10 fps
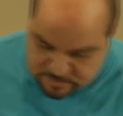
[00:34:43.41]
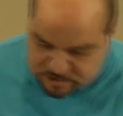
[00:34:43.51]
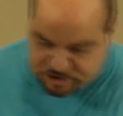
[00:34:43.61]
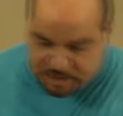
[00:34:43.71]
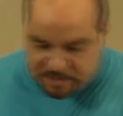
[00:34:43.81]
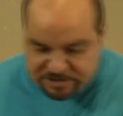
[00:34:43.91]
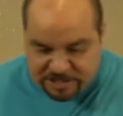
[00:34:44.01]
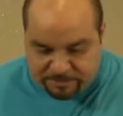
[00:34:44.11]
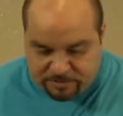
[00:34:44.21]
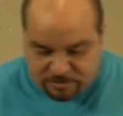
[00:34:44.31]
John
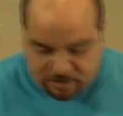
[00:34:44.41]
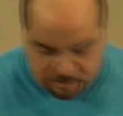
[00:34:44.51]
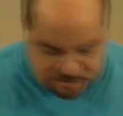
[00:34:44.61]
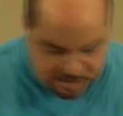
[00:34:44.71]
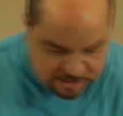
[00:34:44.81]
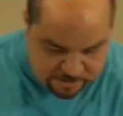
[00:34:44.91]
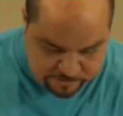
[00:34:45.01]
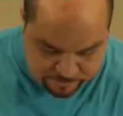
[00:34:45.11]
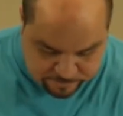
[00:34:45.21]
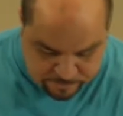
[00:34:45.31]
chapter
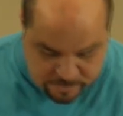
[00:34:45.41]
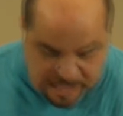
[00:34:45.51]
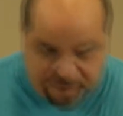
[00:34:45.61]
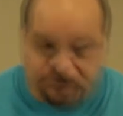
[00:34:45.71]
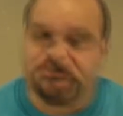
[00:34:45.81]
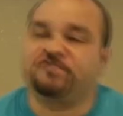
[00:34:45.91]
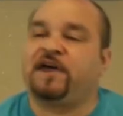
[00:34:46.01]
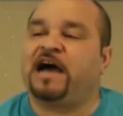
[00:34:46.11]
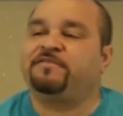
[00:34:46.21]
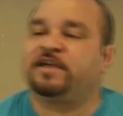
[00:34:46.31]
13, at verse
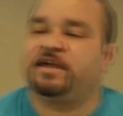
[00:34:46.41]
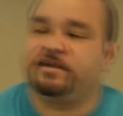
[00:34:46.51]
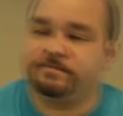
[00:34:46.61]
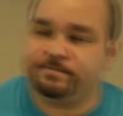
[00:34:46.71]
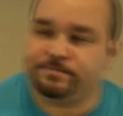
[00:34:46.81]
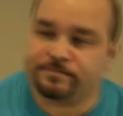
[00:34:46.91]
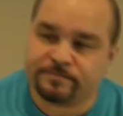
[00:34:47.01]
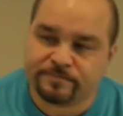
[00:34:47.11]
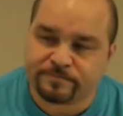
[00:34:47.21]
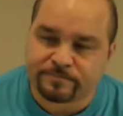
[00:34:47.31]
5
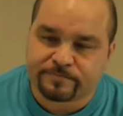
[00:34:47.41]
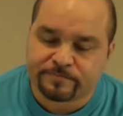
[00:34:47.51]
again,